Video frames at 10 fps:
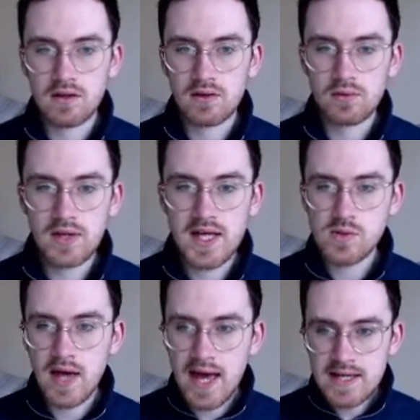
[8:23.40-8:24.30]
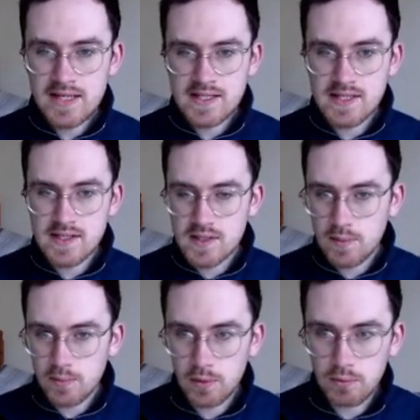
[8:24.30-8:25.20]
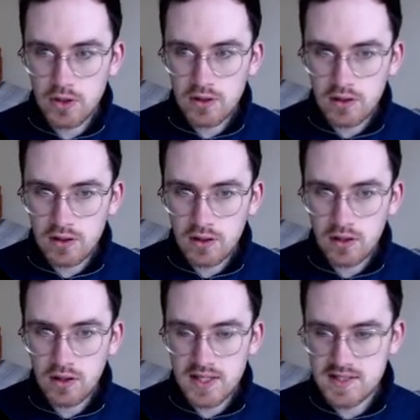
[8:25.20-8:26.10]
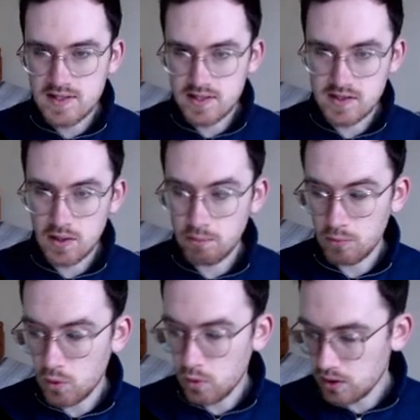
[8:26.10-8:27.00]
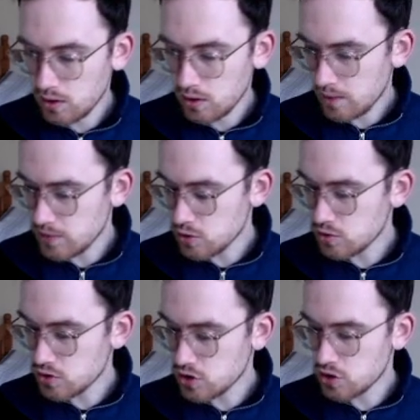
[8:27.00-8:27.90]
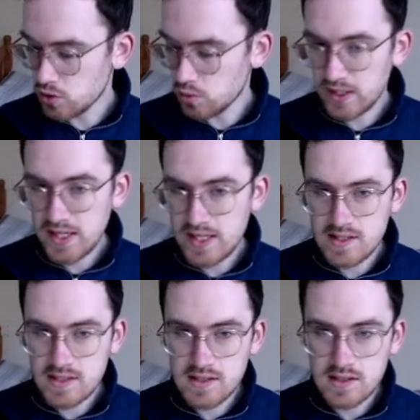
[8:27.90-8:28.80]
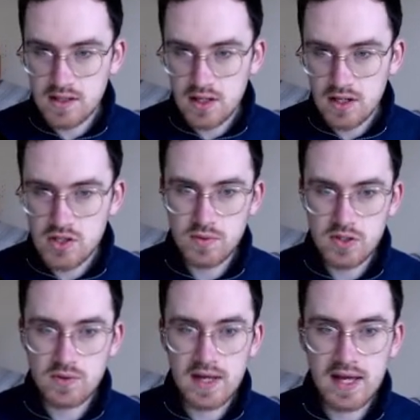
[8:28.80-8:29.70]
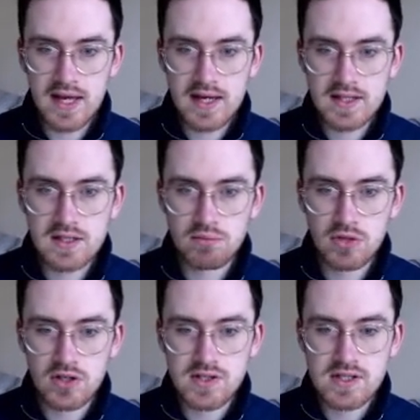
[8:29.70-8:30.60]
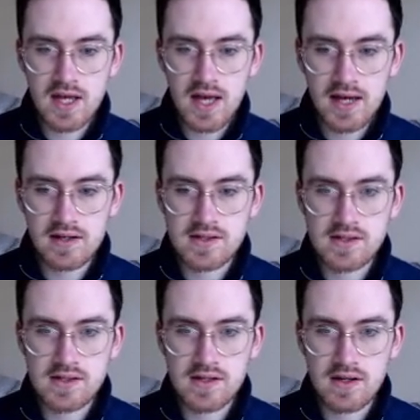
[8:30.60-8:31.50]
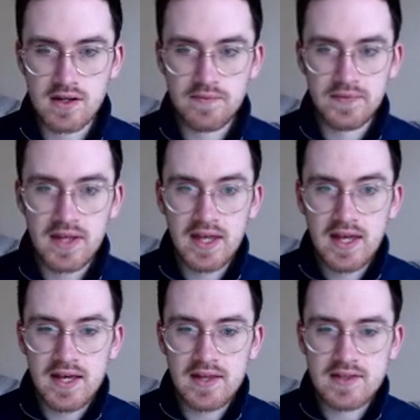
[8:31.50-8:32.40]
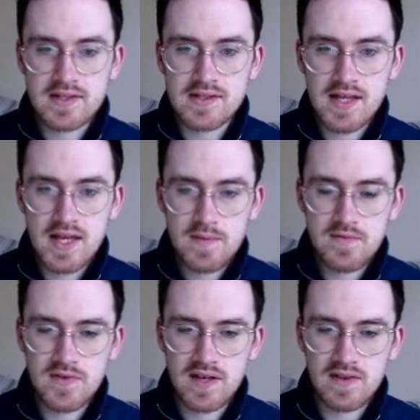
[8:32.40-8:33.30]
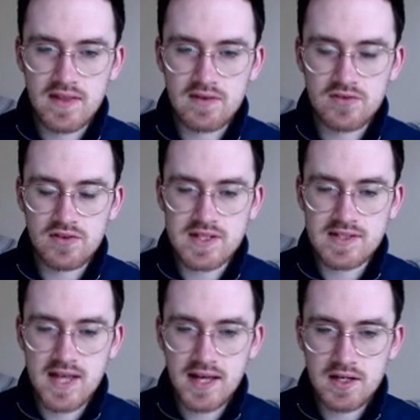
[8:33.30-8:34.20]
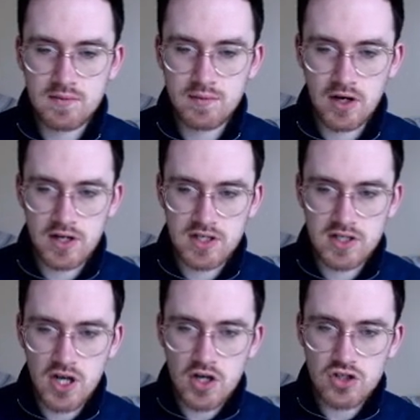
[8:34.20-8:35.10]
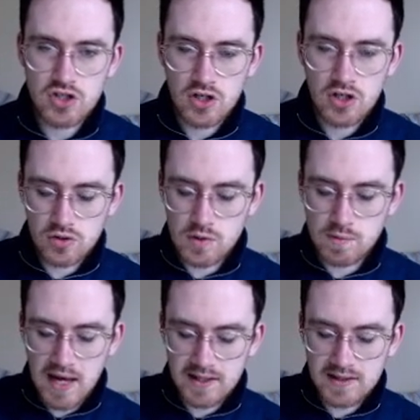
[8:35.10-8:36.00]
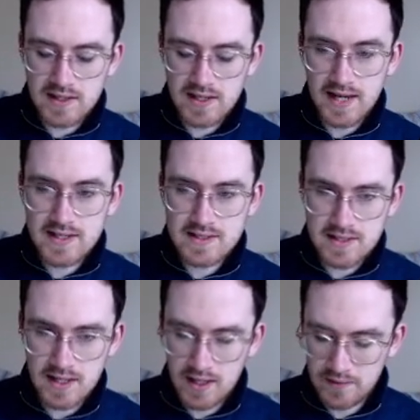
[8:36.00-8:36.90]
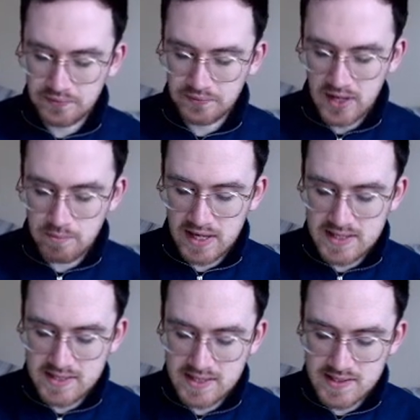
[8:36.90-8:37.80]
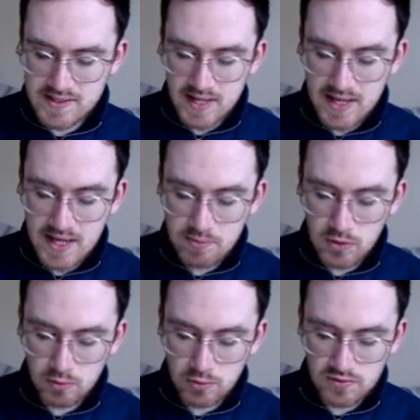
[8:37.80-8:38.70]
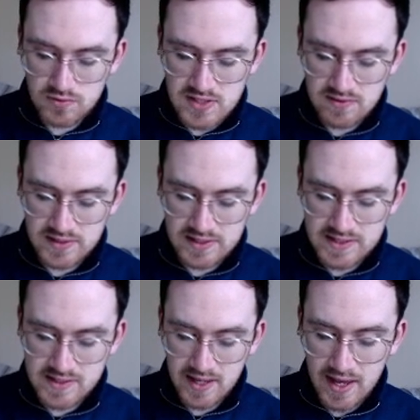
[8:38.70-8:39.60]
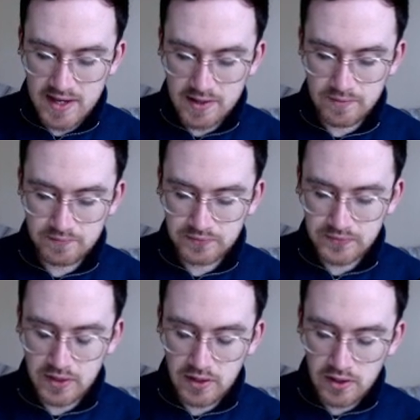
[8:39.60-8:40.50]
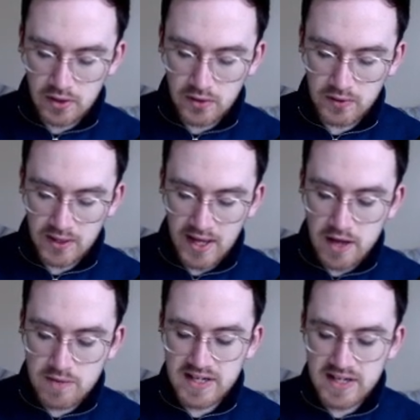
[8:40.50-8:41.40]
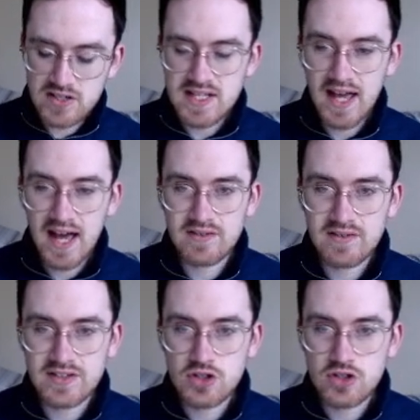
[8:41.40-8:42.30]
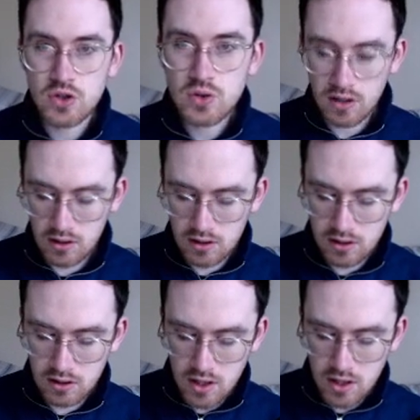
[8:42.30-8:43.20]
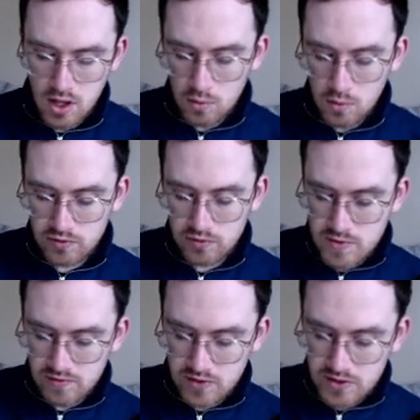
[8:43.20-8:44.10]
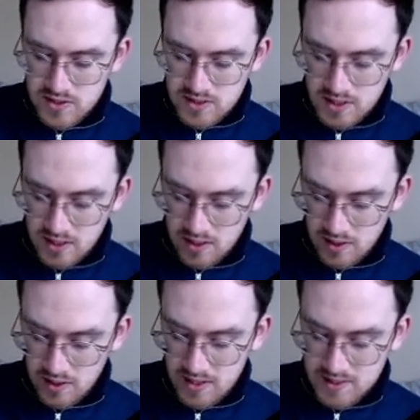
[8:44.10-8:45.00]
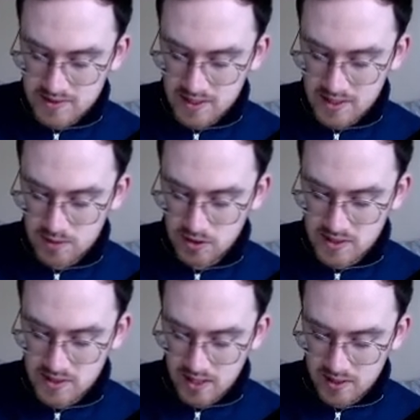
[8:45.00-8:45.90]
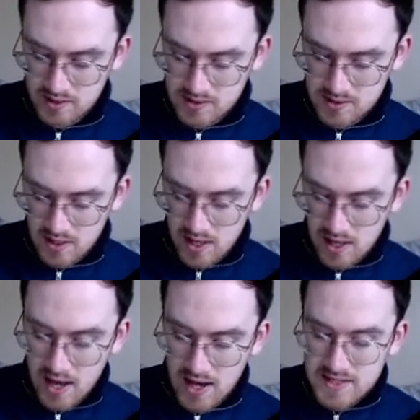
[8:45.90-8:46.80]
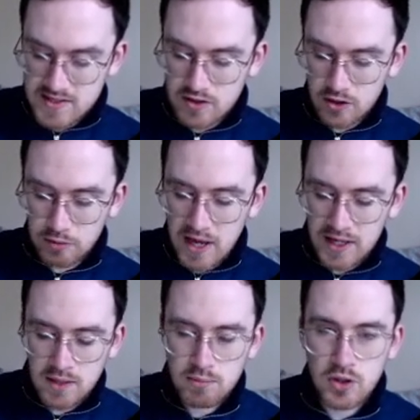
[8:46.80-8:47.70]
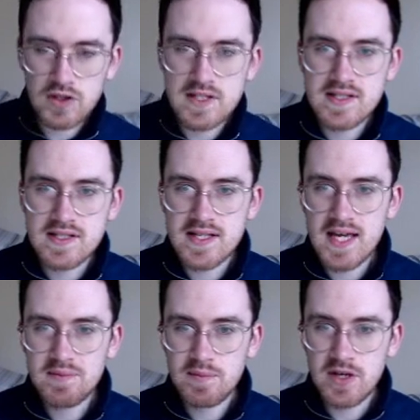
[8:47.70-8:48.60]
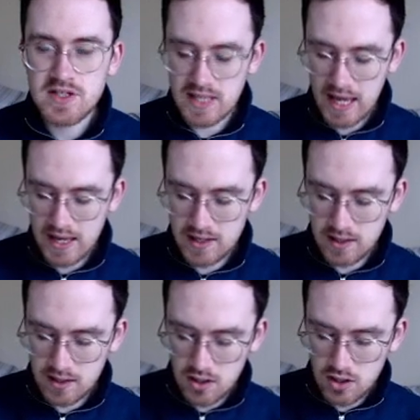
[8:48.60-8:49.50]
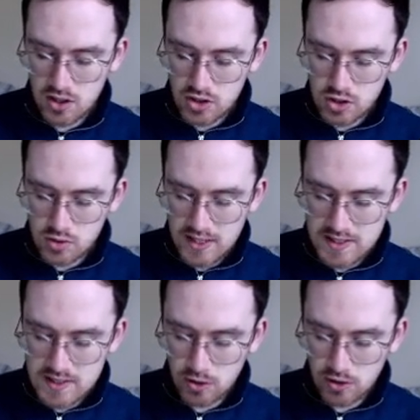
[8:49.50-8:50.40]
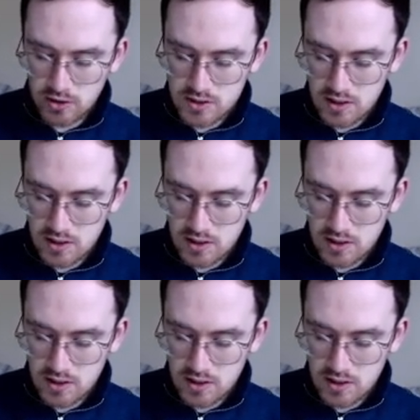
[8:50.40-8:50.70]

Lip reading: Okay, so x is some number, it's the sum more, and we don't just know what it is. So we do 8 plus x. In the same vein then, for the second part, John goes back the next day and buys the same number of DVDs again. Okay, how many does he have in total? Well, from the first day, he has 8 plus x, and he's gone back and bought the same amount again. So he has bought